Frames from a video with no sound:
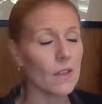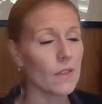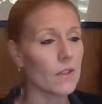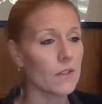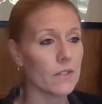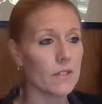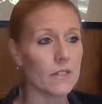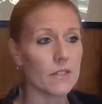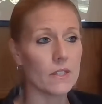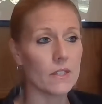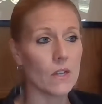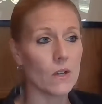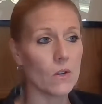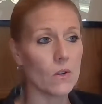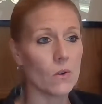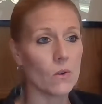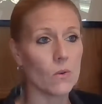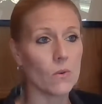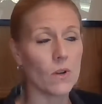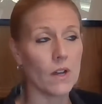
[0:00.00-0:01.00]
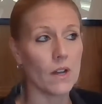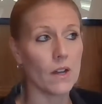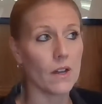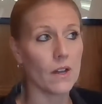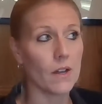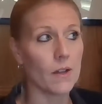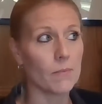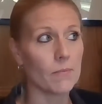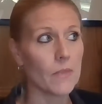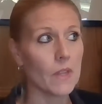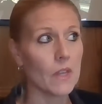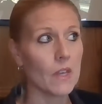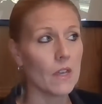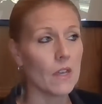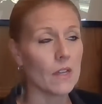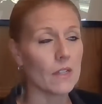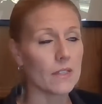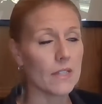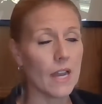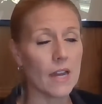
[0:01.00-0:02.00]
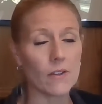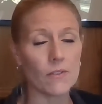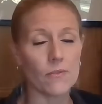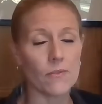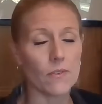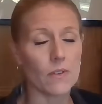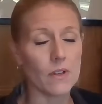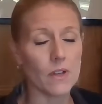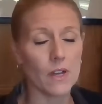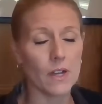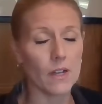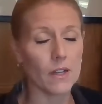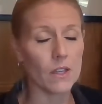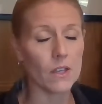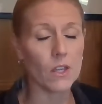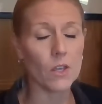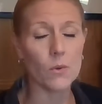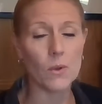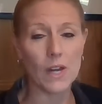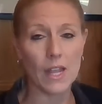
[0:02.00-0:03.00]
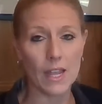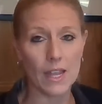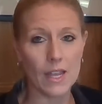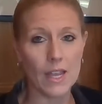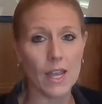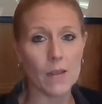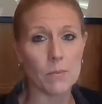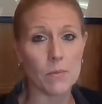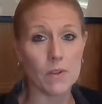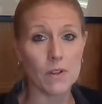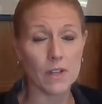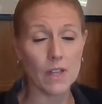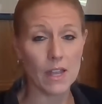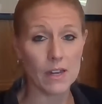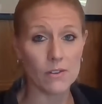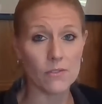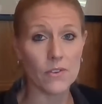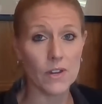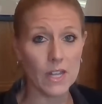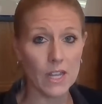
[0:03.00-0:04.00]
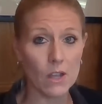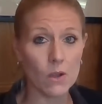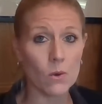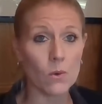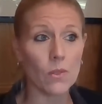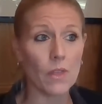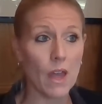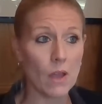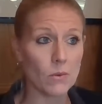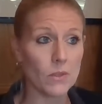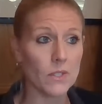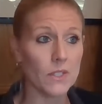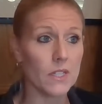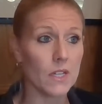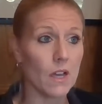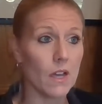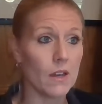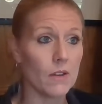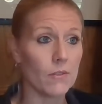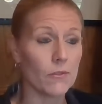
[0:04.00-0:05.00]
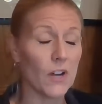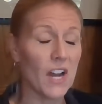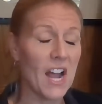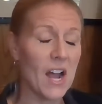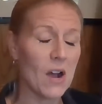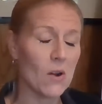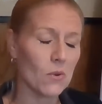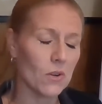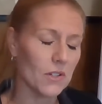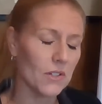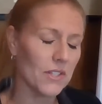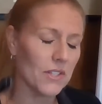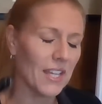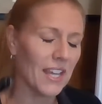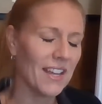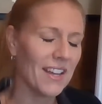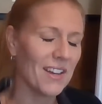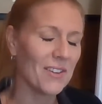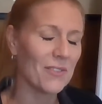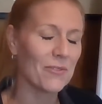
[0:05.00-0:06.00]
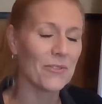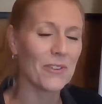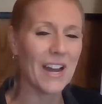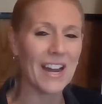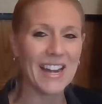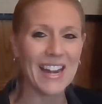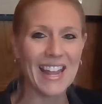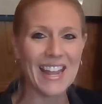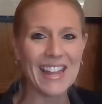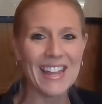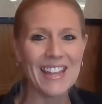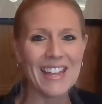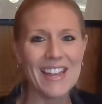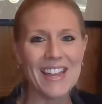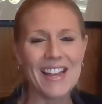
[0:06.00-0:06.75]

This is it's not a Q&A kind of video. That was done for hours on Friday.